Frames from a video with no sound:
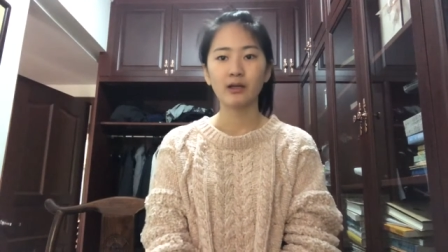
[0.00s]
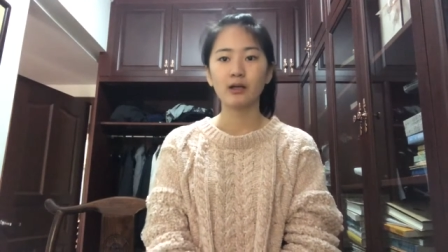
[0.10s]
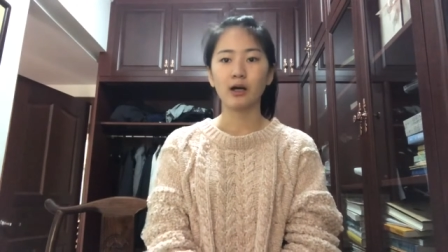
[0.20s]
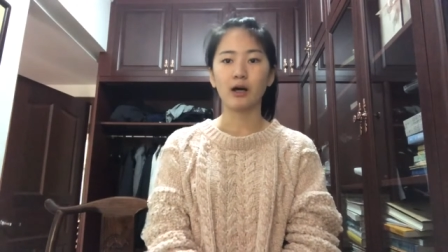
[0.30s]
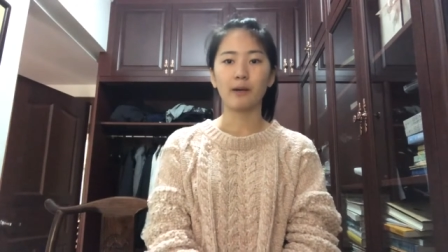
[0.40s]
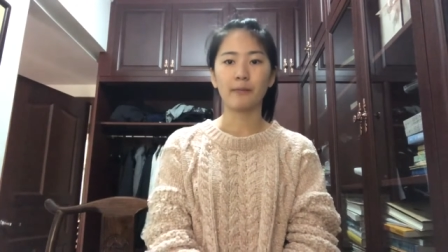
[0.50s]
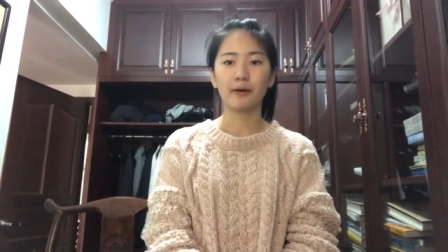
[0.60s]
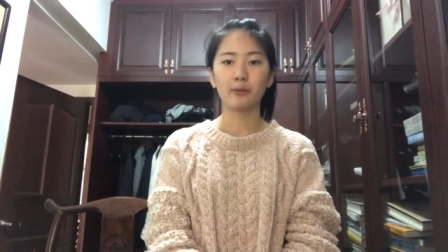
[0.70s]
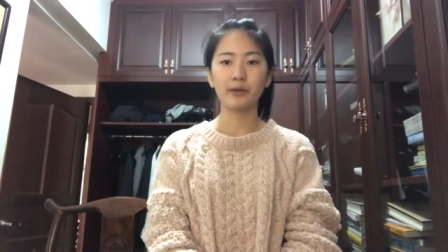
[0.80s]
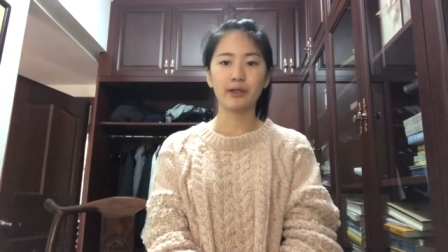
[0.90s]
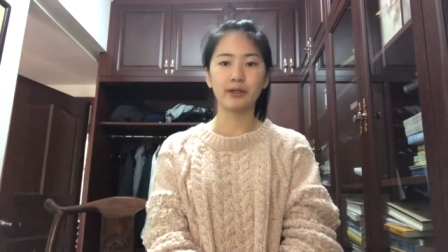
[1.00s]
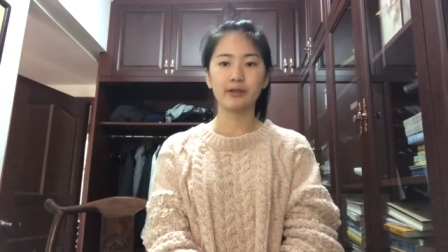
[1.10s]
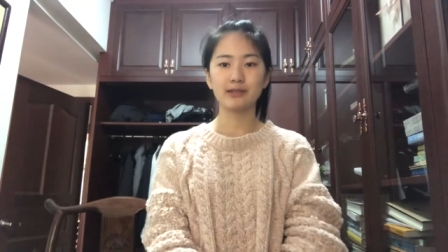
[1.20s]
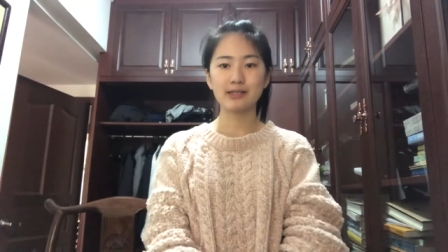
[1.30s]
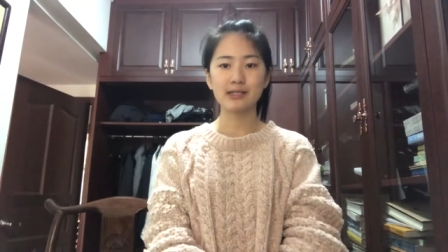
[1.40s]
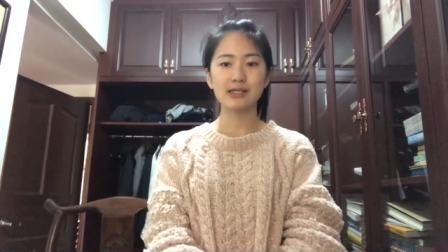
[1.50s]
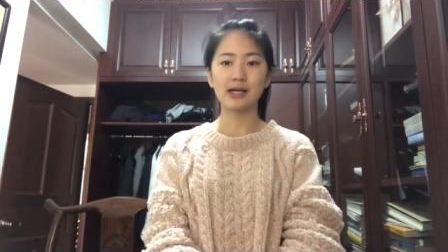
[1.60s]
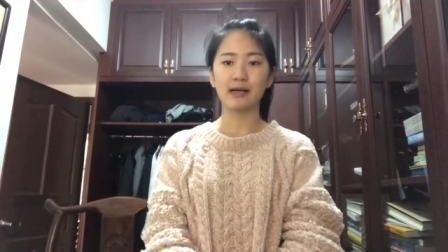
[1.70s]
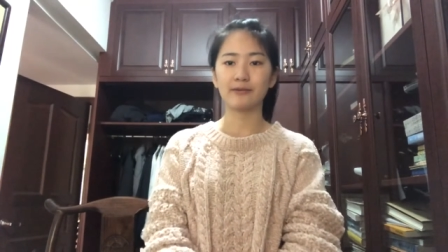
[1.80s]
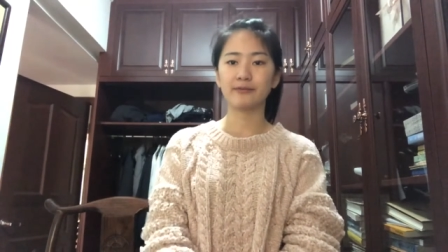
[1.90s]
But we did
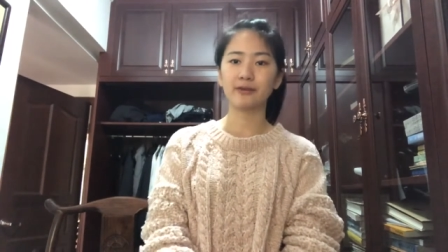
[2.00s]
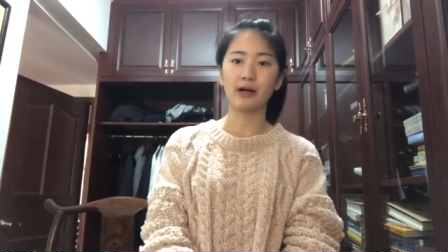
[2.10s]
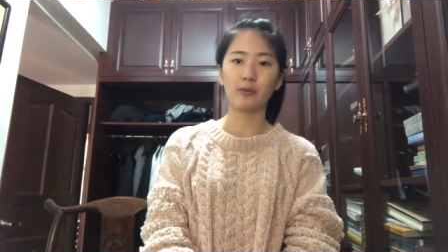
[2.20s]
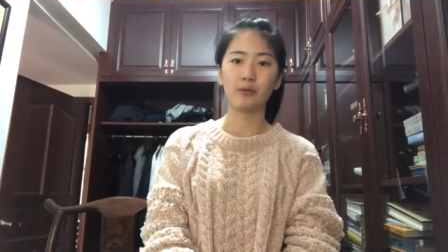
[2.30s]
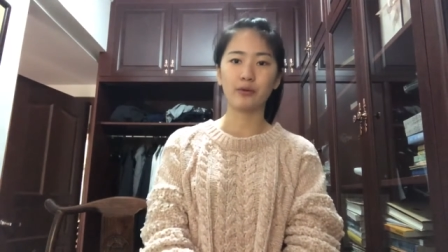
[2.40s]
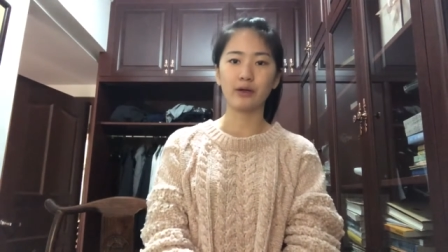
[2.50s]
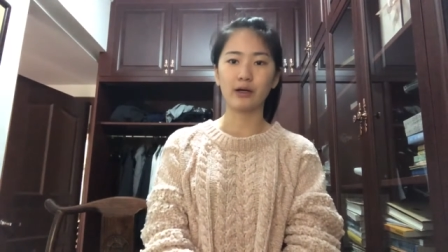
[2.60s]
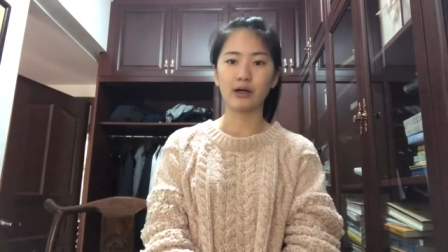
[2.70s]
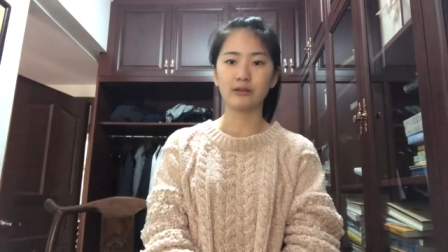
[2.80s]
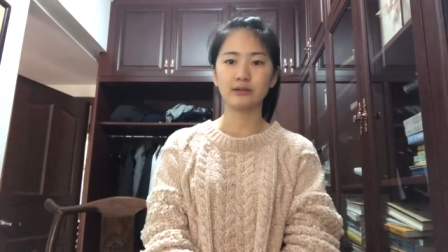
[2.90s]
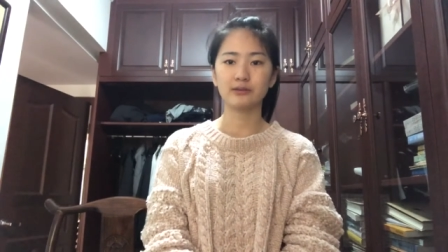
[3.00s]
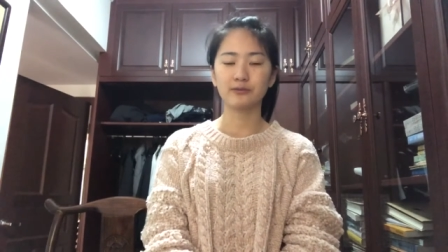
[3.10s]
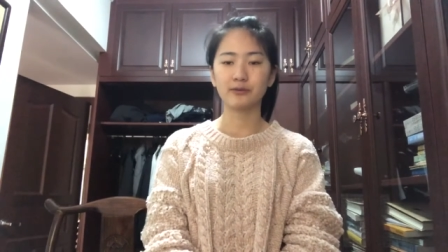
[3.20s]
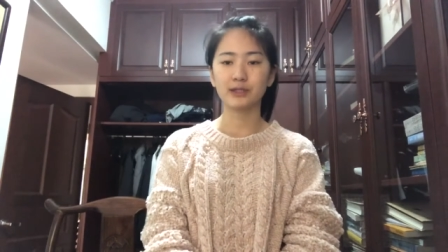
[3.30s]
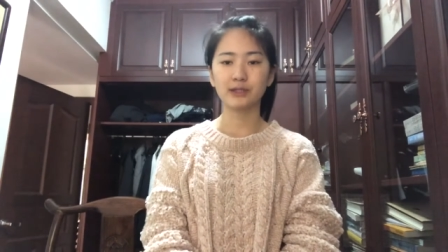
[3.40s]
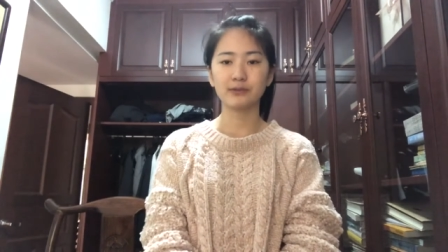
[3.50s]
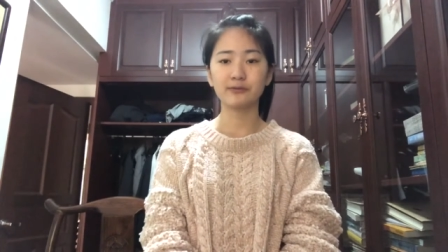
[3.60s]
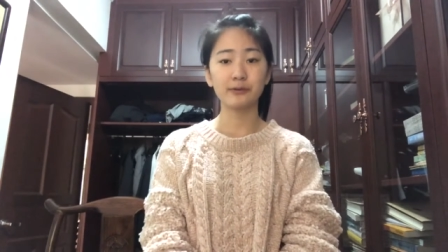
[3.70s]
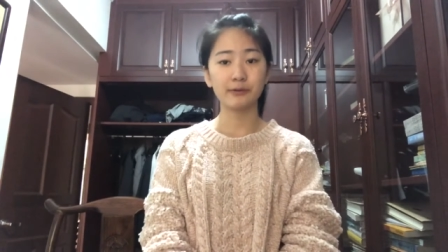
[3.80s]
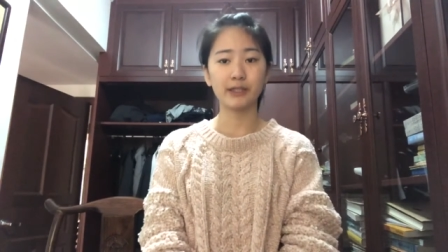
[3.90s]
have our different
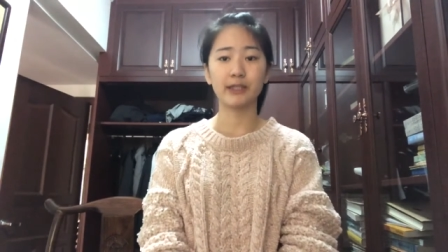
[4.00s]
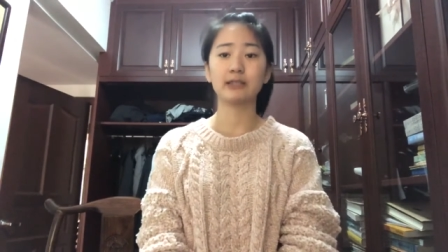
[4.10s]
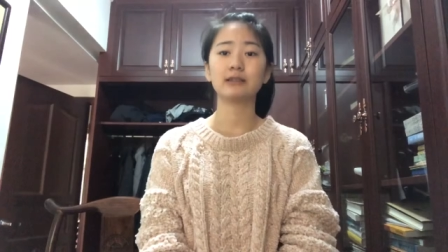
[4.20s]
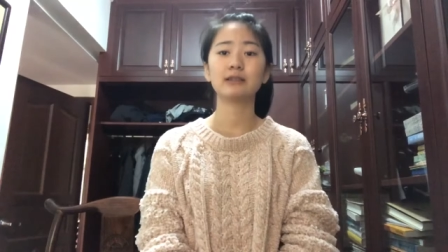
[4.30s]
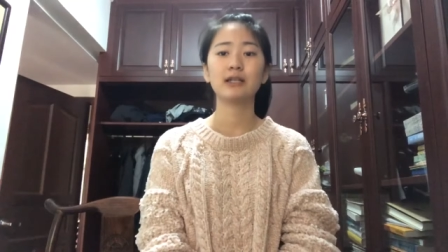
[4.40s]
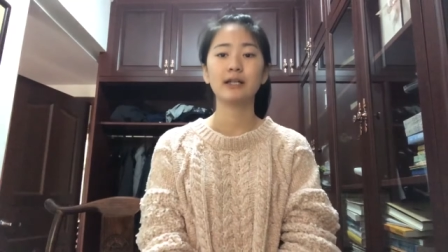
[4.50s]
focus.